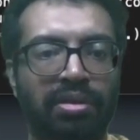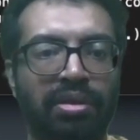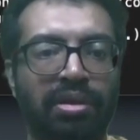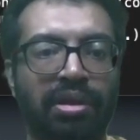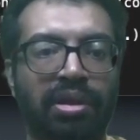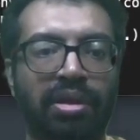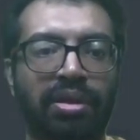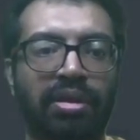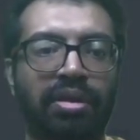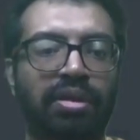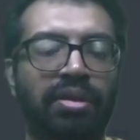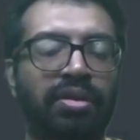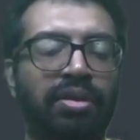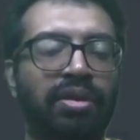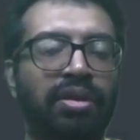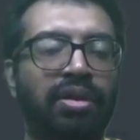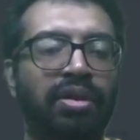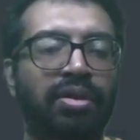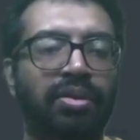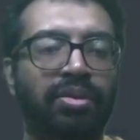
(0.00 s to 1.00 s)
that.
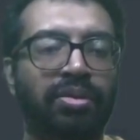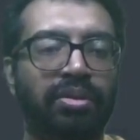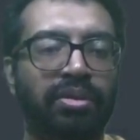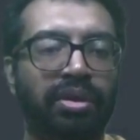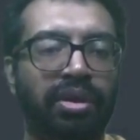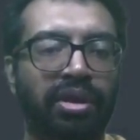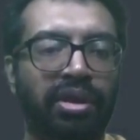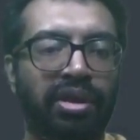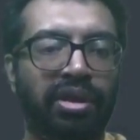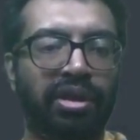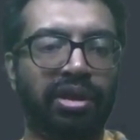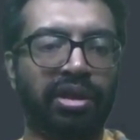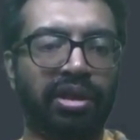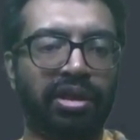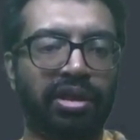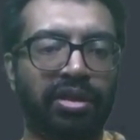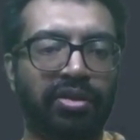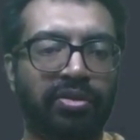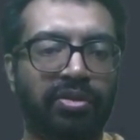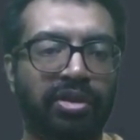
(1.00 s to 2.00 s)

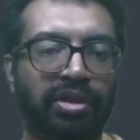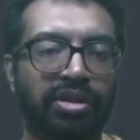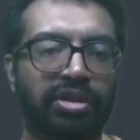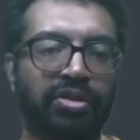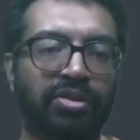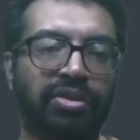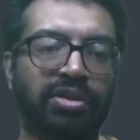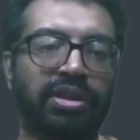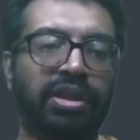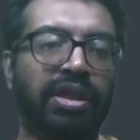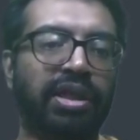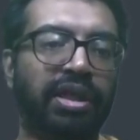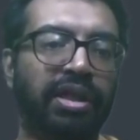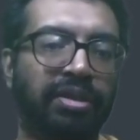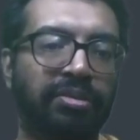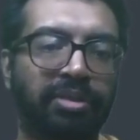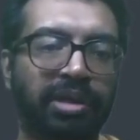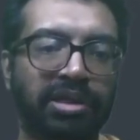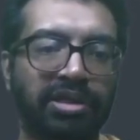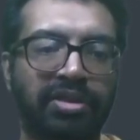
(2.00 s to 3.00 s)
Here now the issue is that I
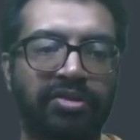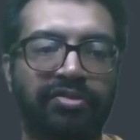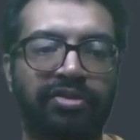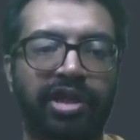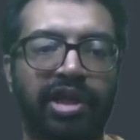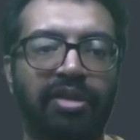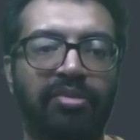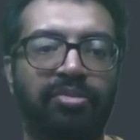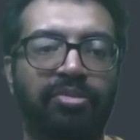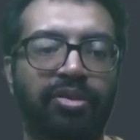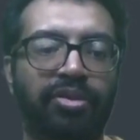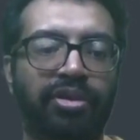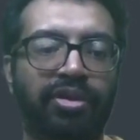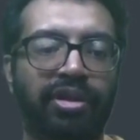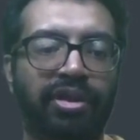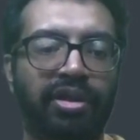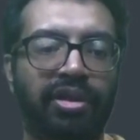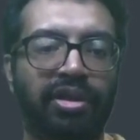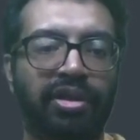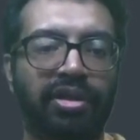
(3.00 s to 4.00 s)
didn't pass the file
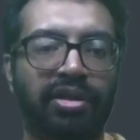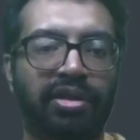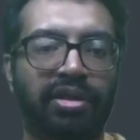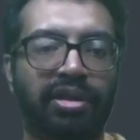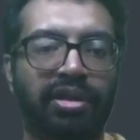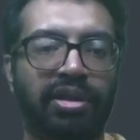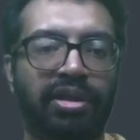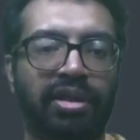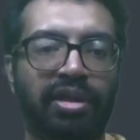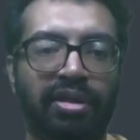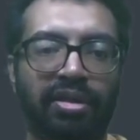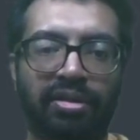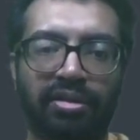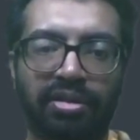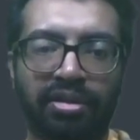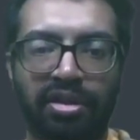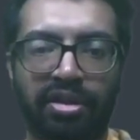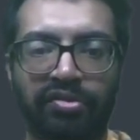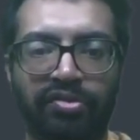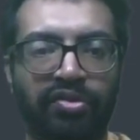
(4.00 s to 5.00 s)
pointer, and
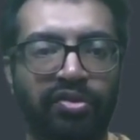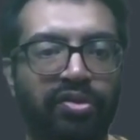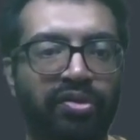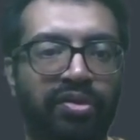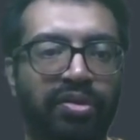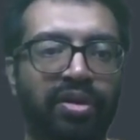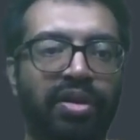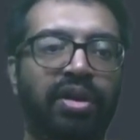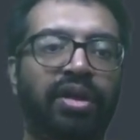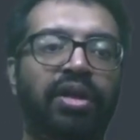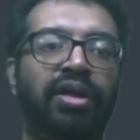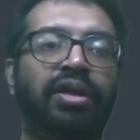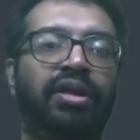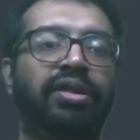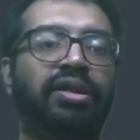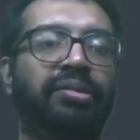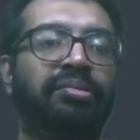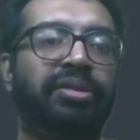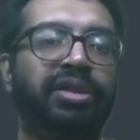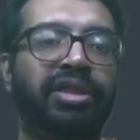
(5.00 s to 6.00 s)
therefore
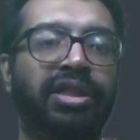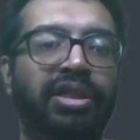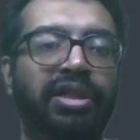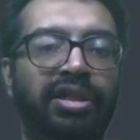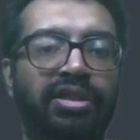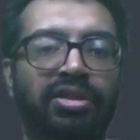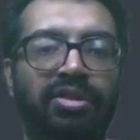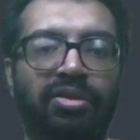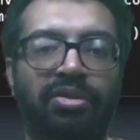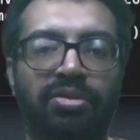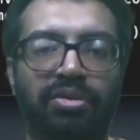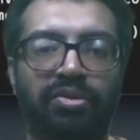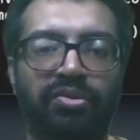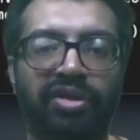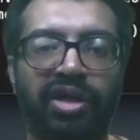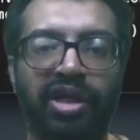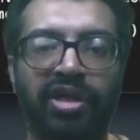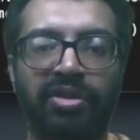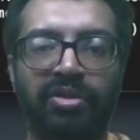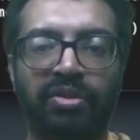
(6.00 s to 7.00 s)
the machine does not know
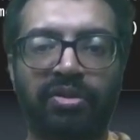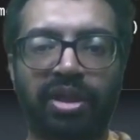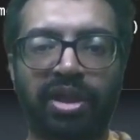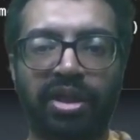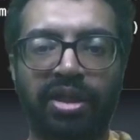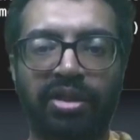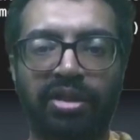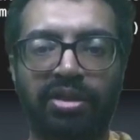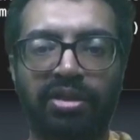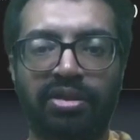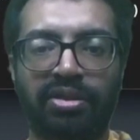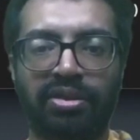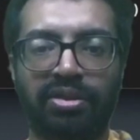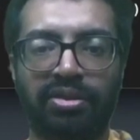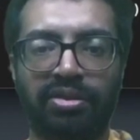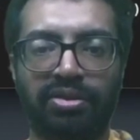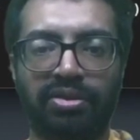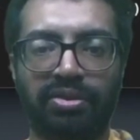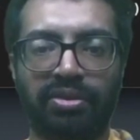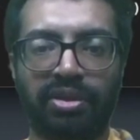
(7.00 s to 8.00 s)
where to write.
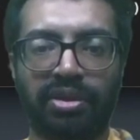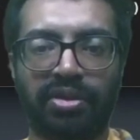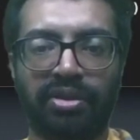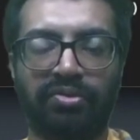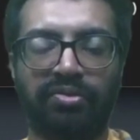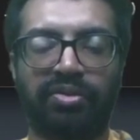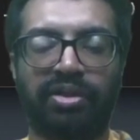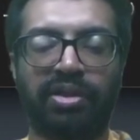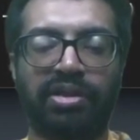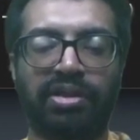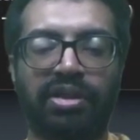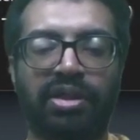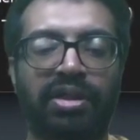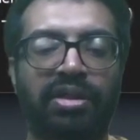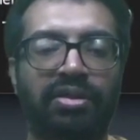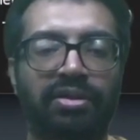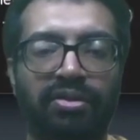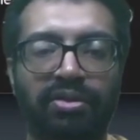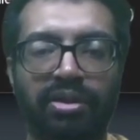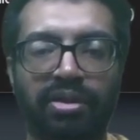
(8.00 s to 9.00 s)
So I fix
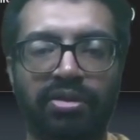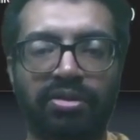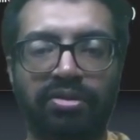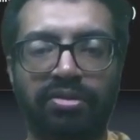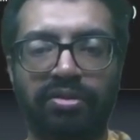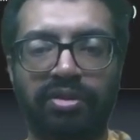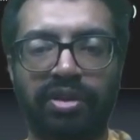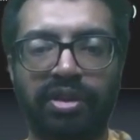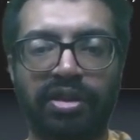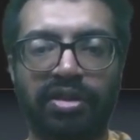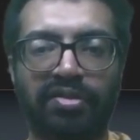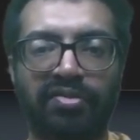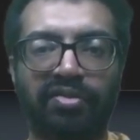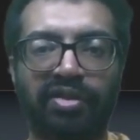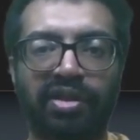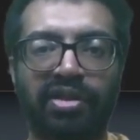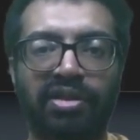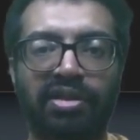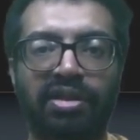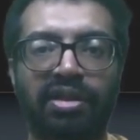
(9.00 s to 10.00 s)
that. Everything is
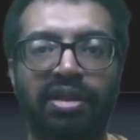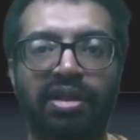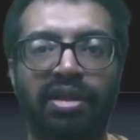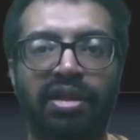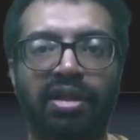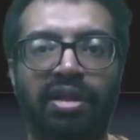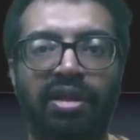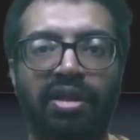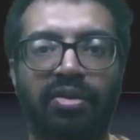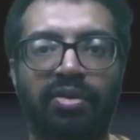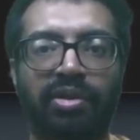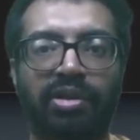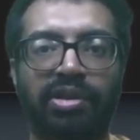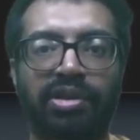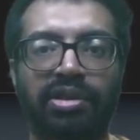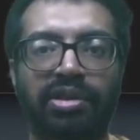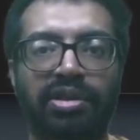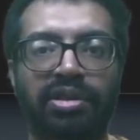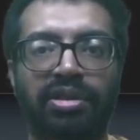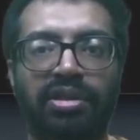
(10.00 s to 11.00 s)
fixed. Now I
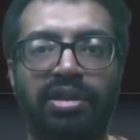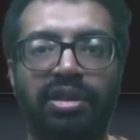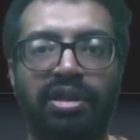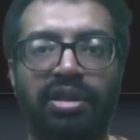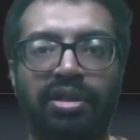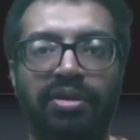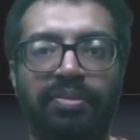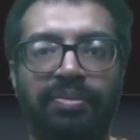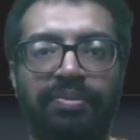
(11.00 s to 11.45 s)
just run.